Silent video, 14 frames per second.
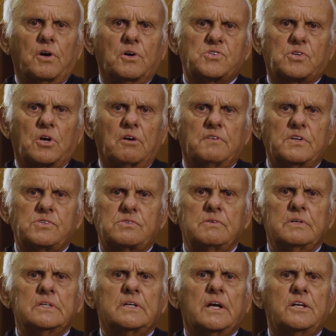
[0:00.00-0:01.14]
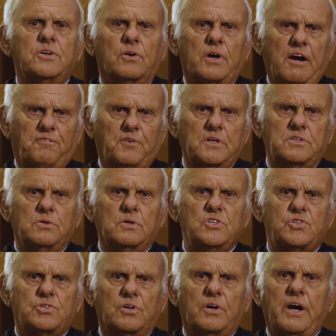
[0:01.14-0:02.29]
your service and your effort to
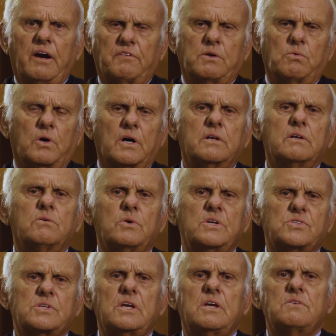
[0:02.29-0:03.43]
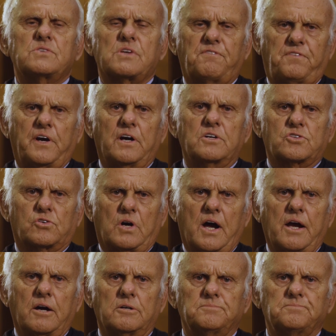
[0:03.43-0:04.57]
ensure everyone receives a fair
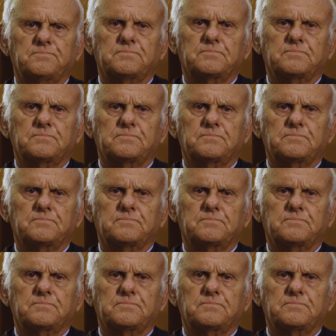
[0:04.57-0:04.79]
trial.